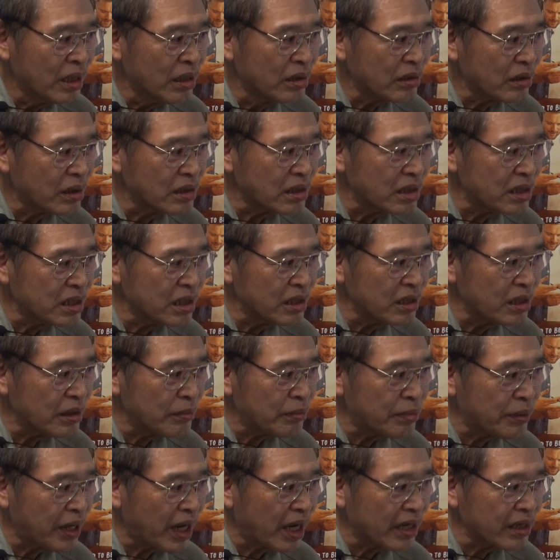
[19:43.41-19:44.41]
You can see the
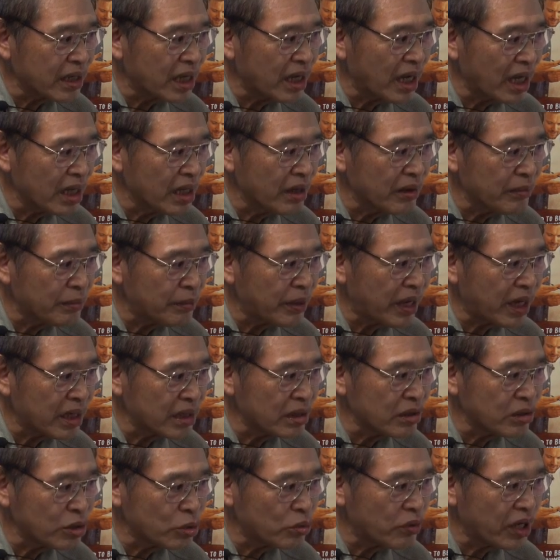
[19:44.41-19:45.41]
brown color,
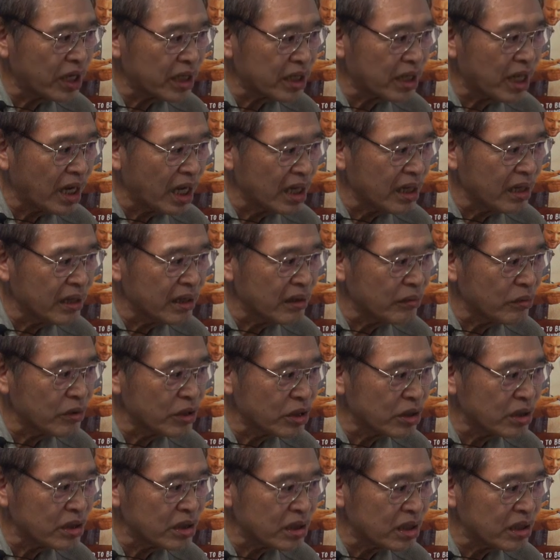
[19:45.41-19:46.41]
brownish red color,
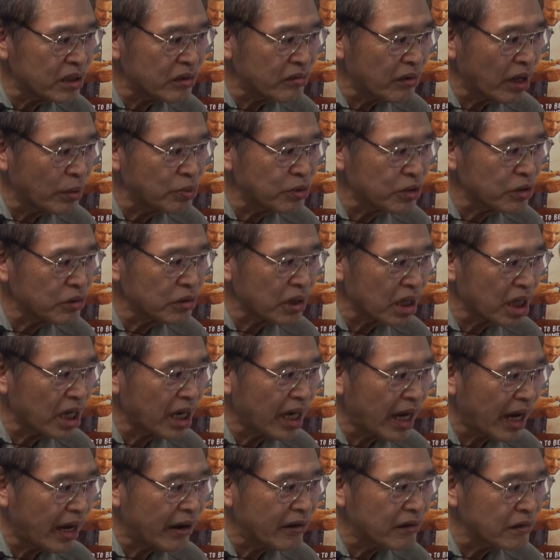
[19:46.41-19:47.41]
which is the eruption
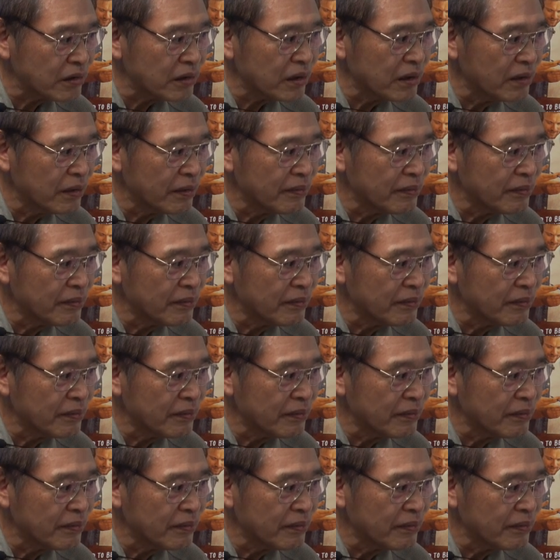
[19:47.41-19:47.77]
cloud.